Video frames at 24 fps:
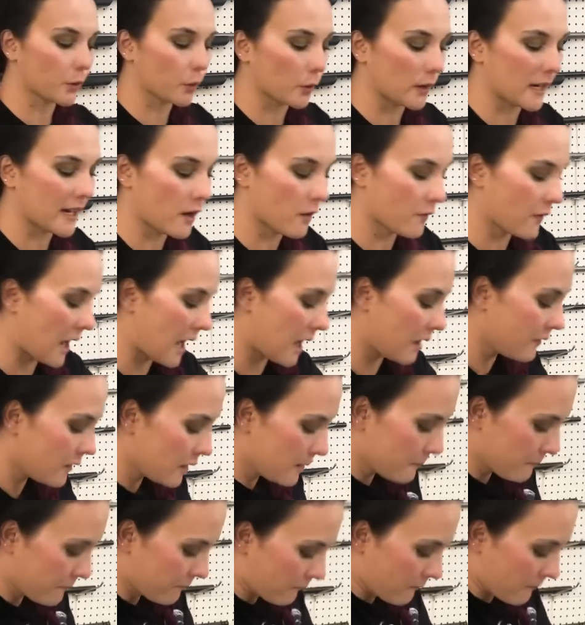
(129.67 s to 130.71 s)
305.
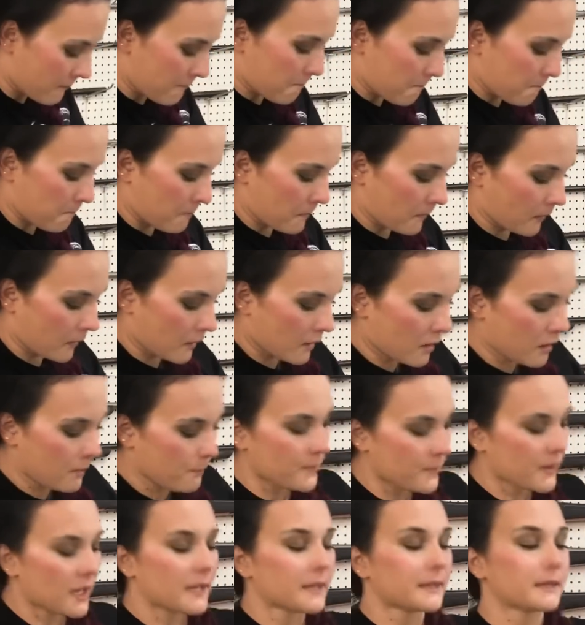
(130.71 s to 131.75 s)

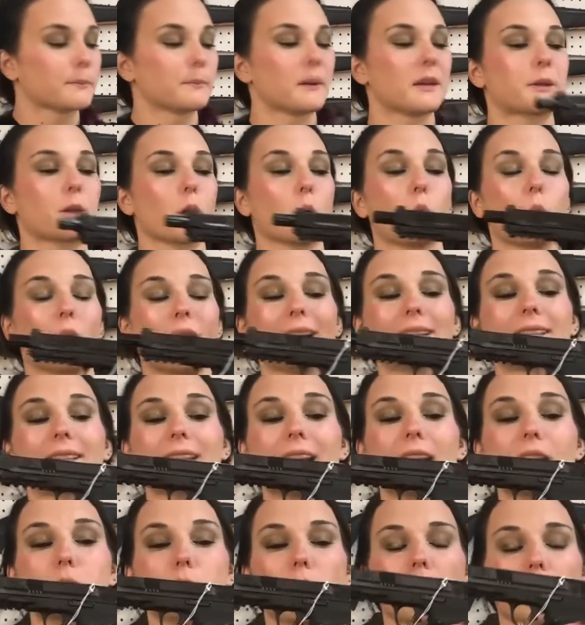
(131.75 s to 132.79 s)
Smith &
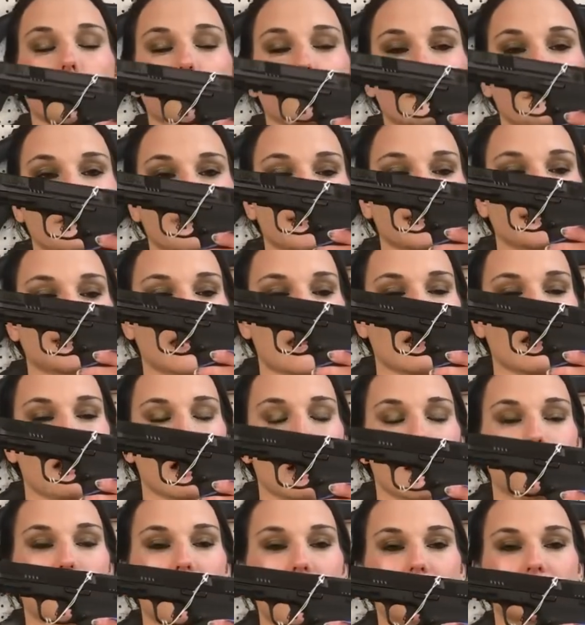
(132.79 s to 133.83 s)
Wesson Model 57,
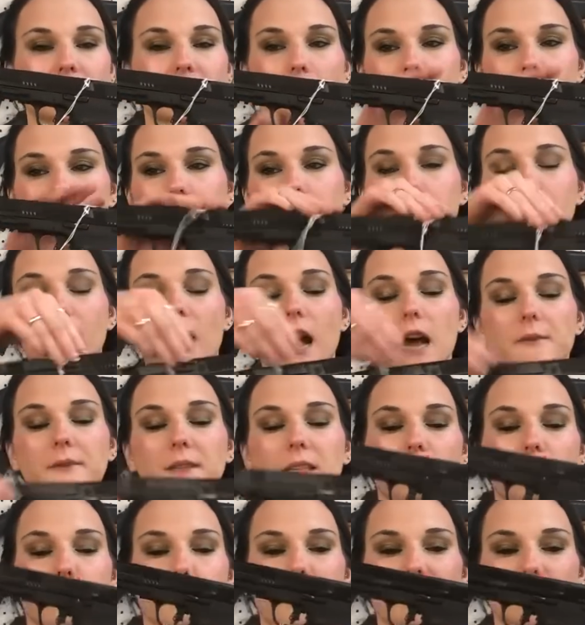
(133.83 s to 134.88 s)
uh, 57,
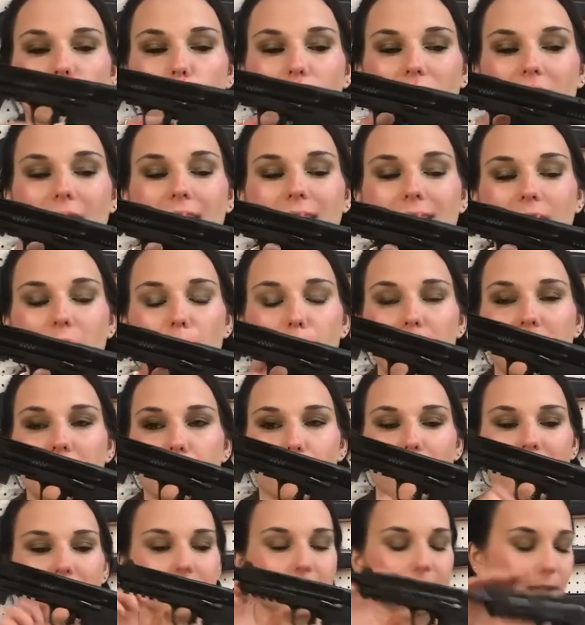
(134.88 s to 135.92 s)
57 by 28 have made it
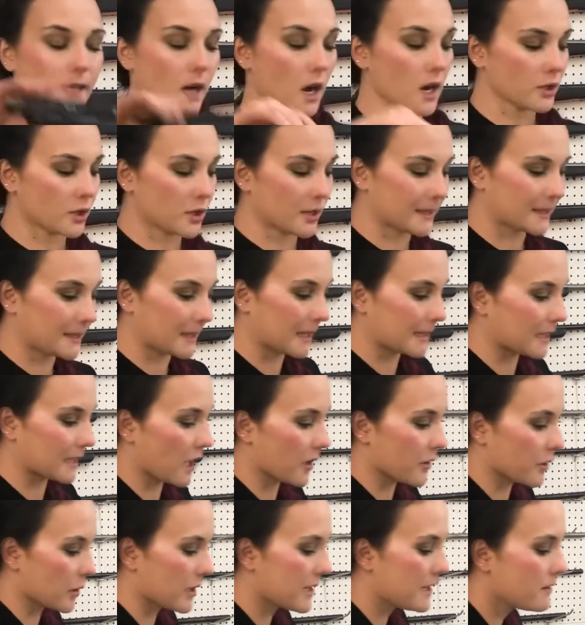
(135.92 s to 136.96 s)
back in stock. She's
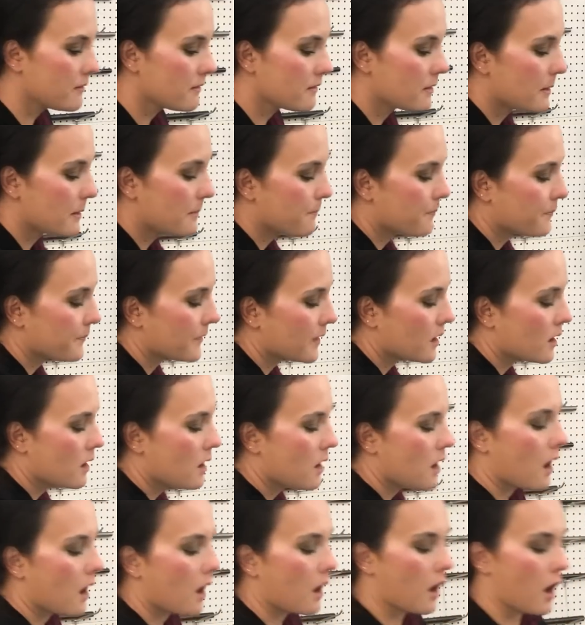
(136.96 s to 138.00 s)
600.
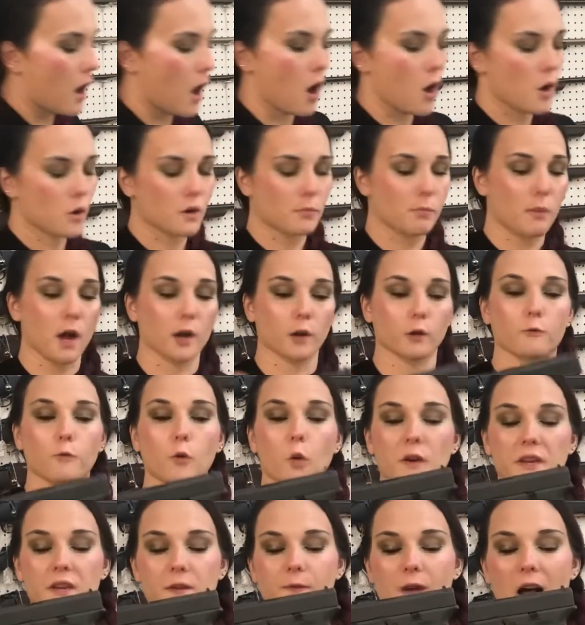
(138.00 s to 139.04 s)
Glock Model
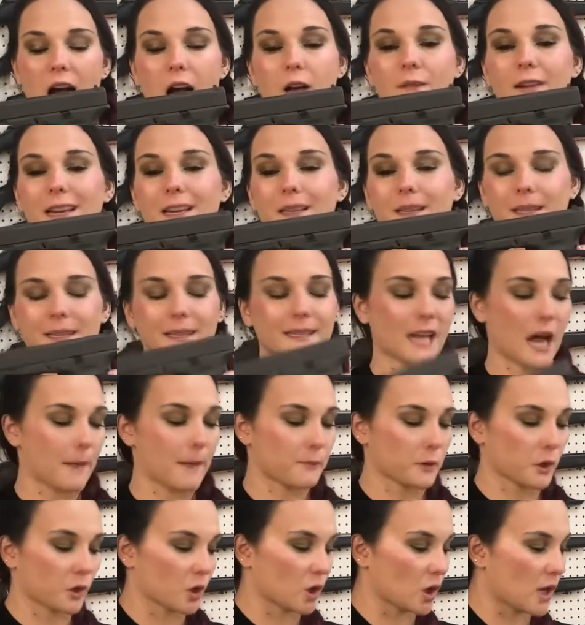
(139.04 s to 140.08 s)
45 in the
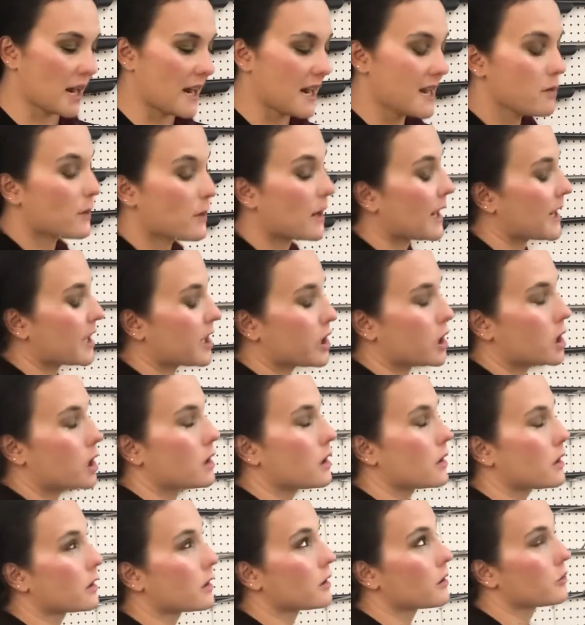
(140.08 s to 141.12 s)
Sniper Gray. We've got a
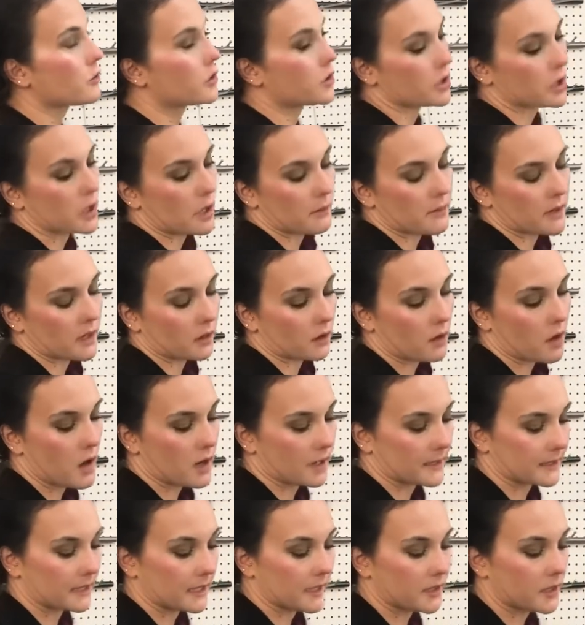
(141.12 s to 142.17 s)
huge shipment of
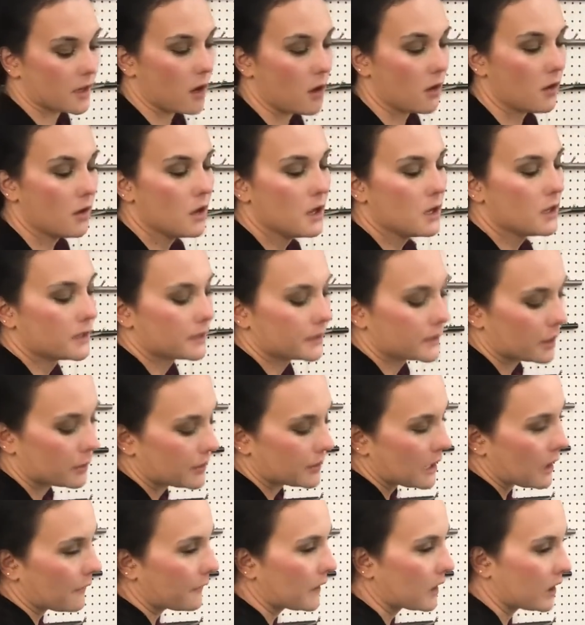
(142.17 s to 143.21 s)
Glocks in, y'all. So
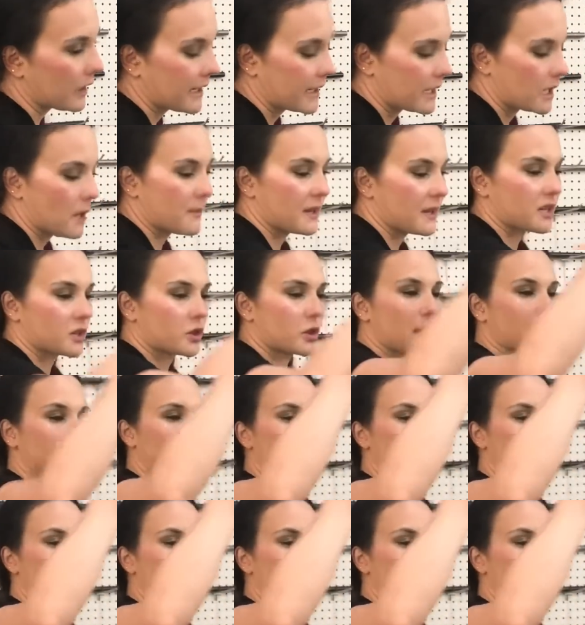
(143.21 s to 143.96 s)
definitely come in, check